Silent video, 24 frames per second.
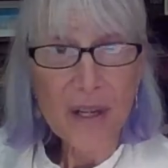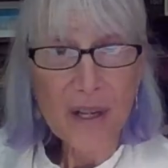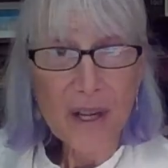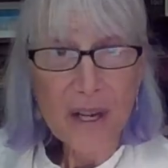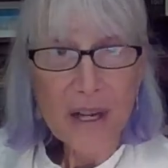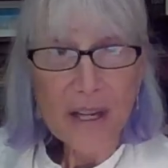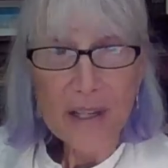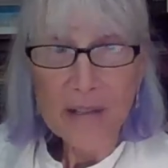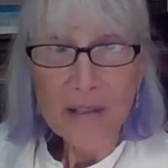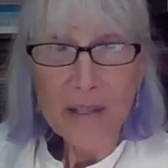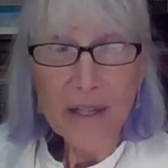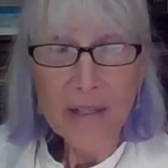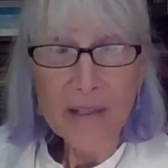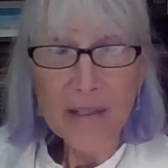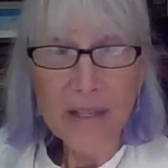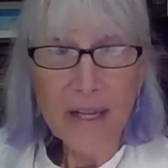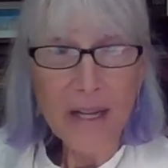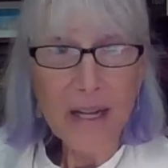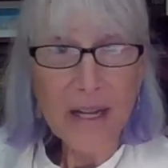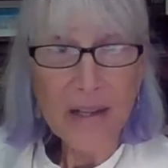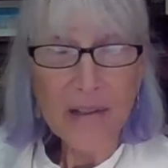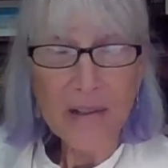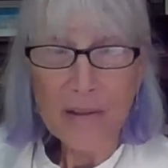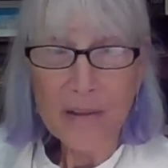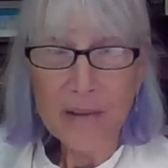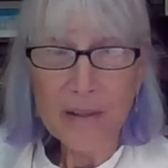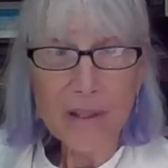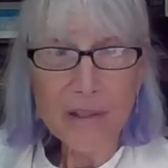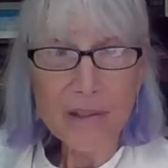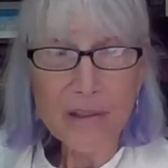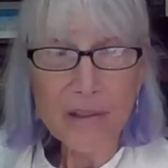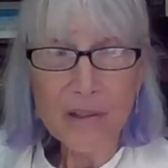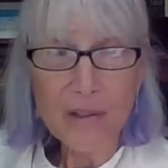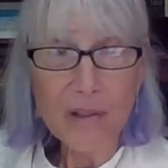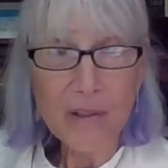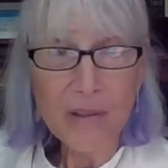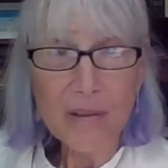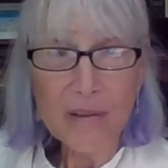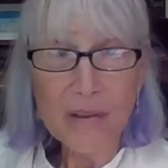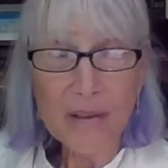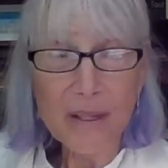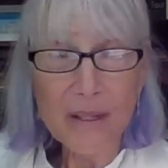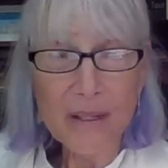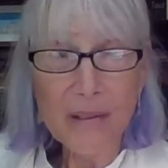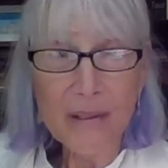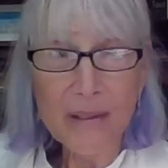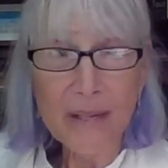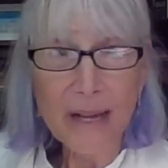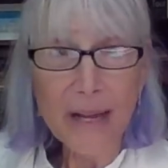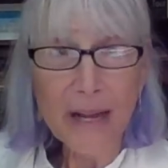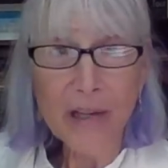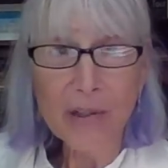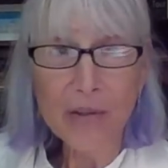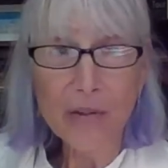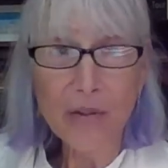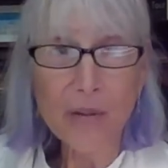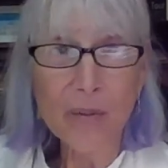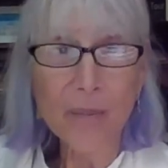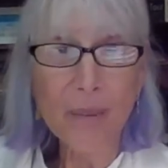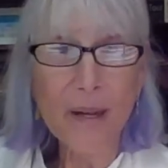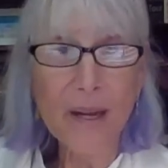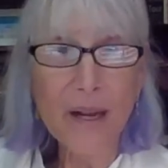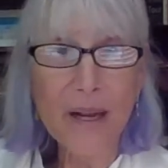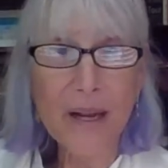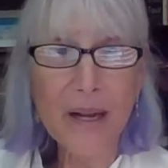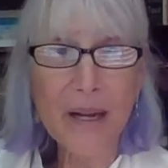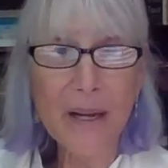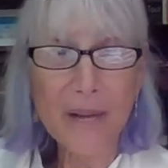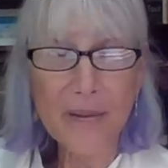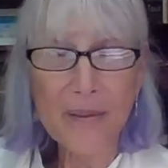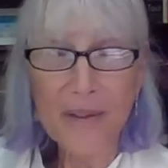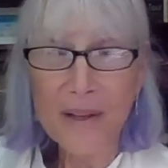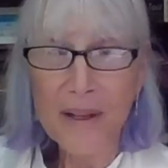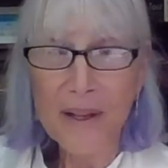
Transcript: and neither is your naturopath,